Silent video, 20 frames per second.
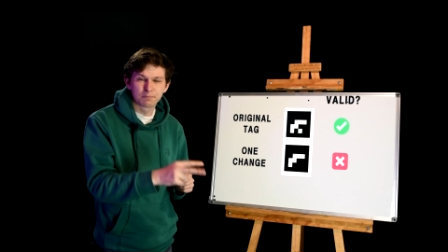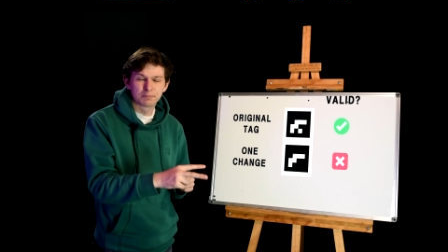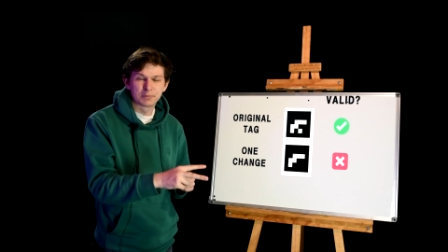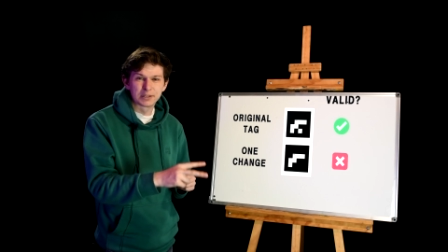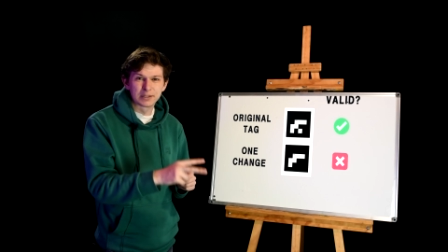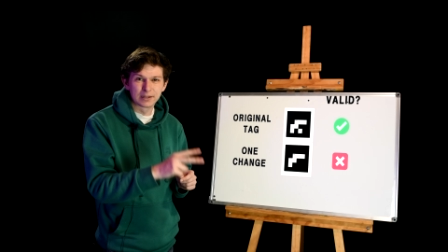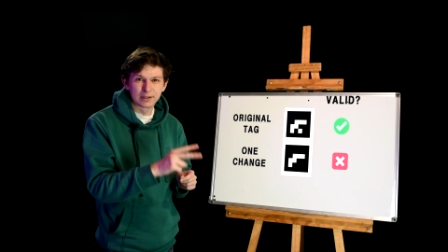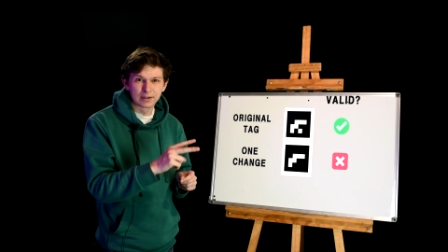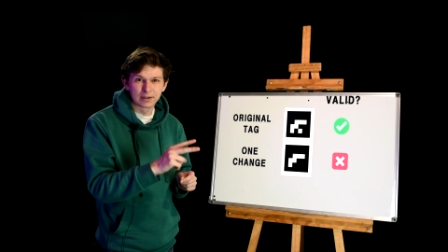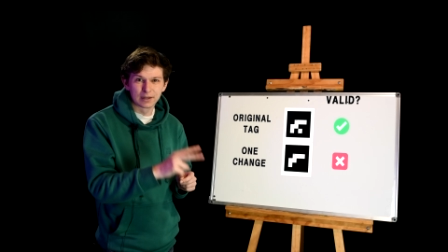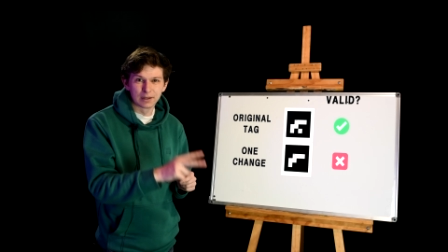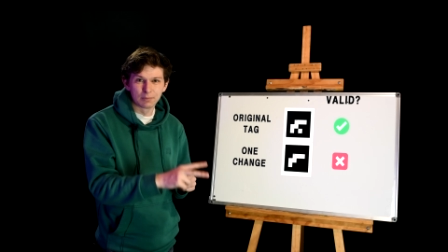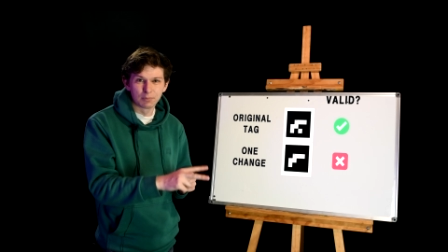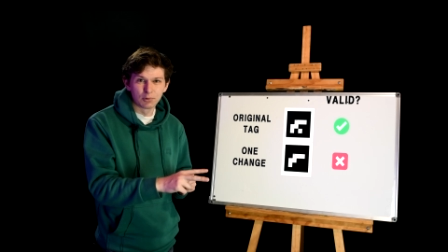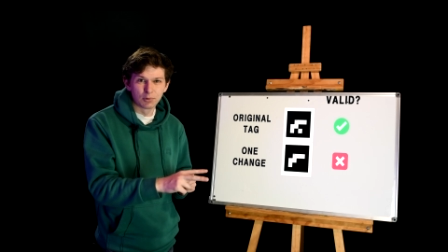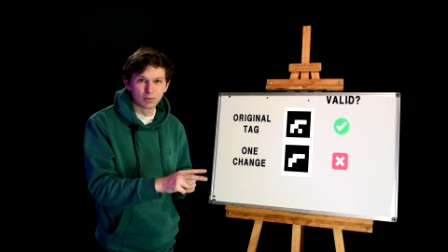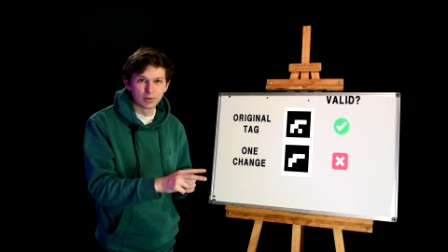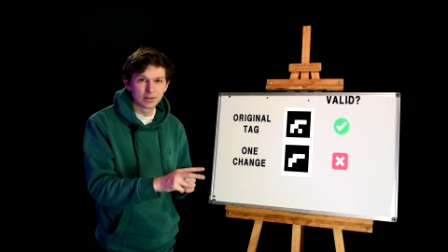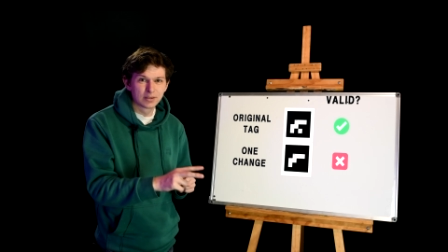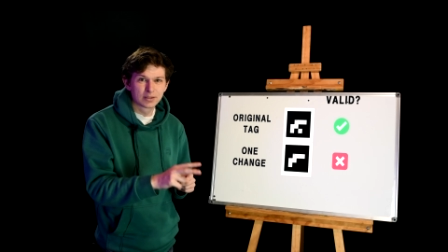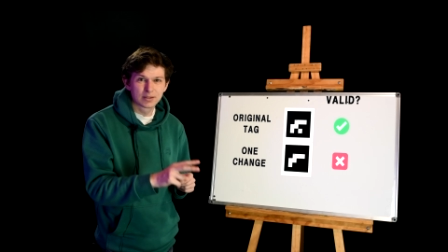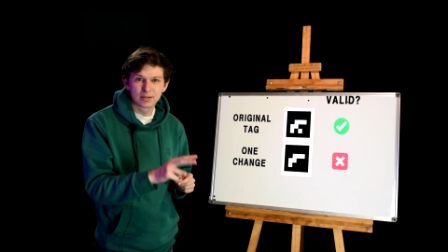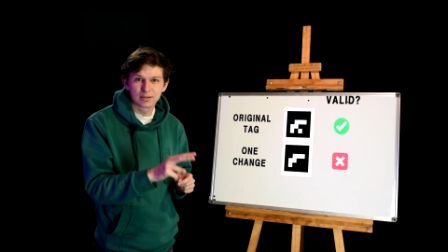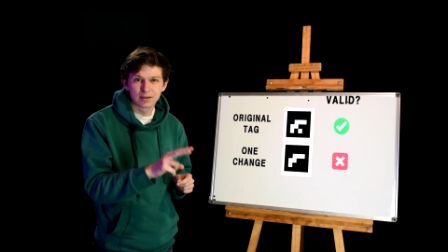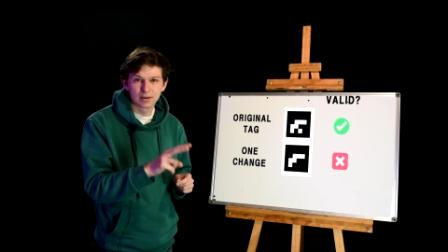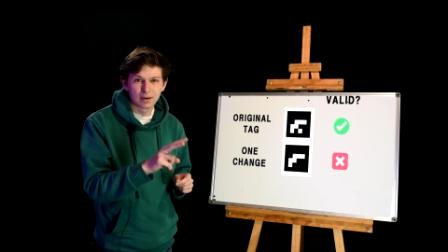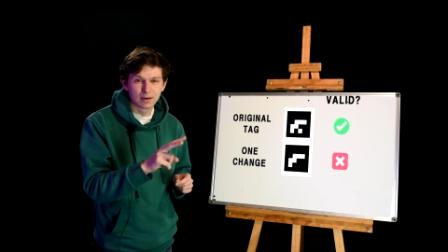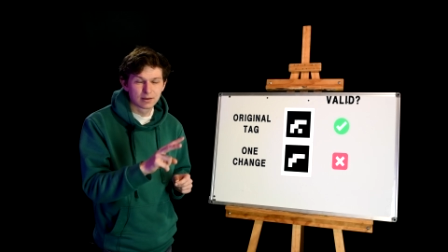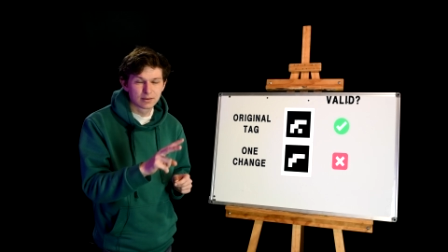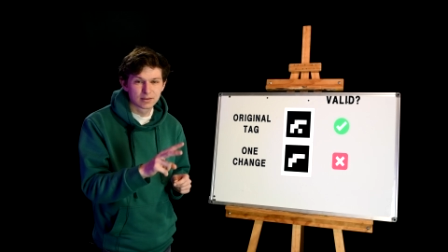particular points,
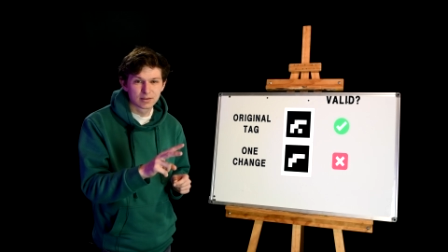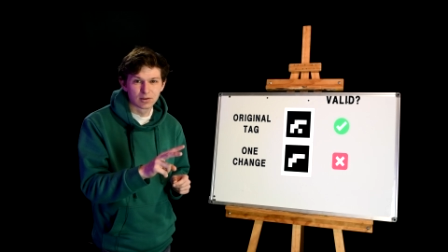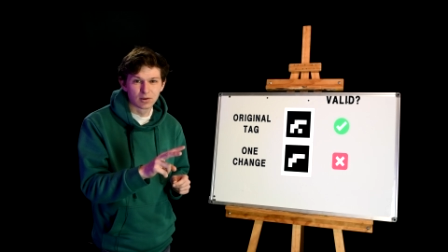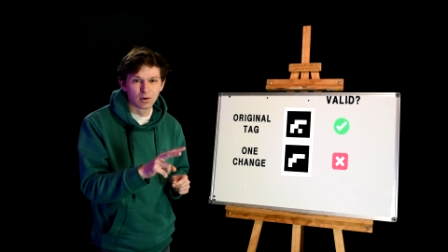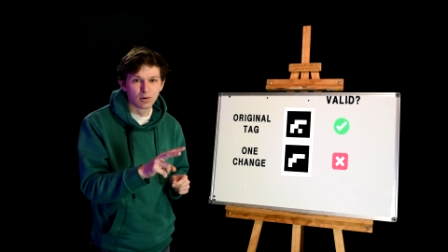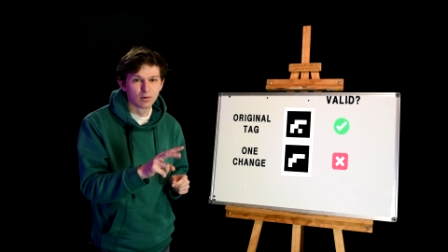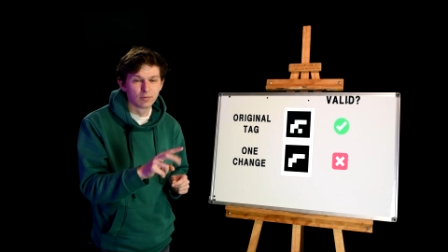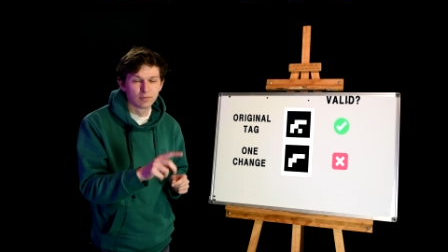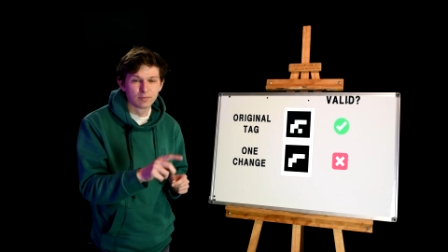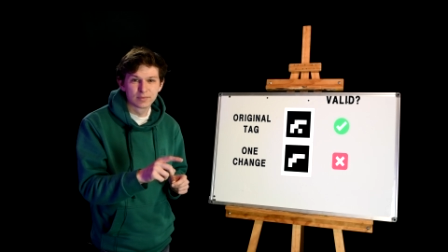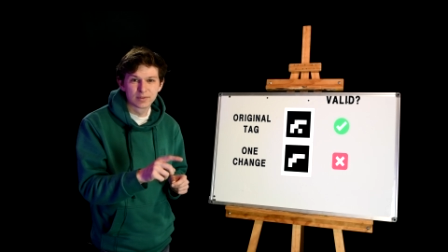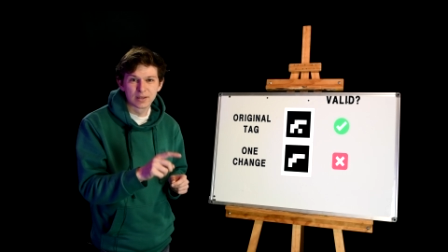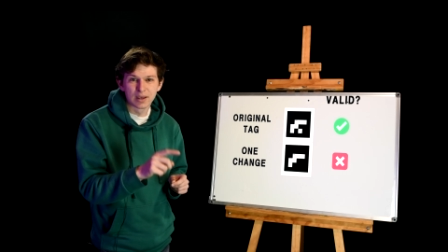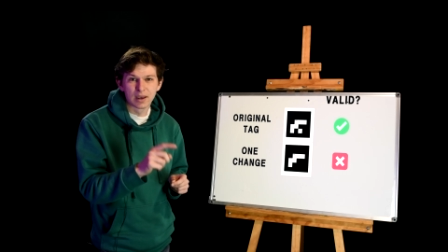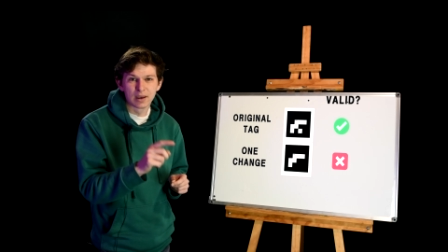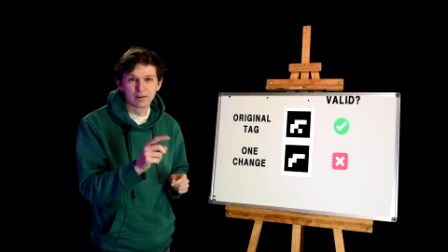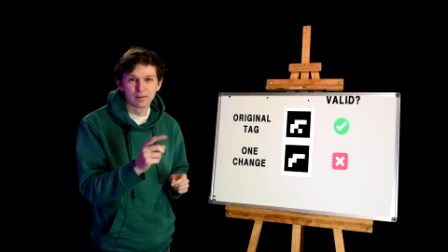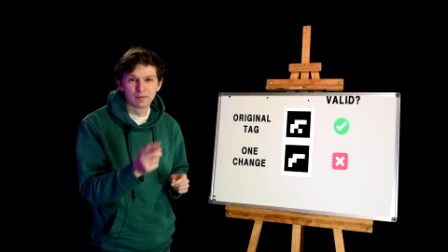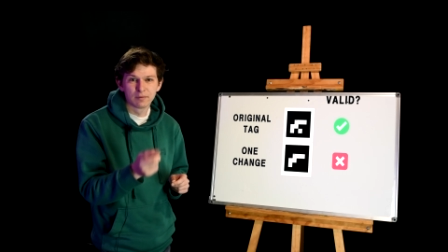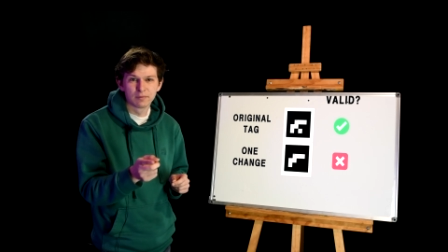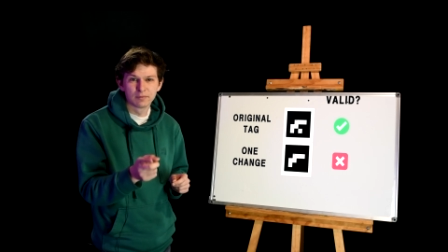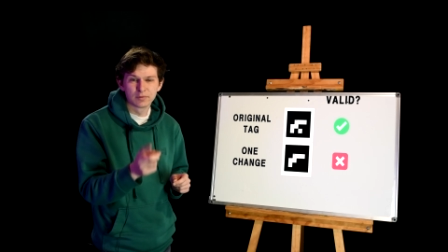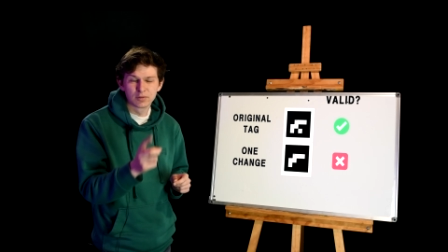so say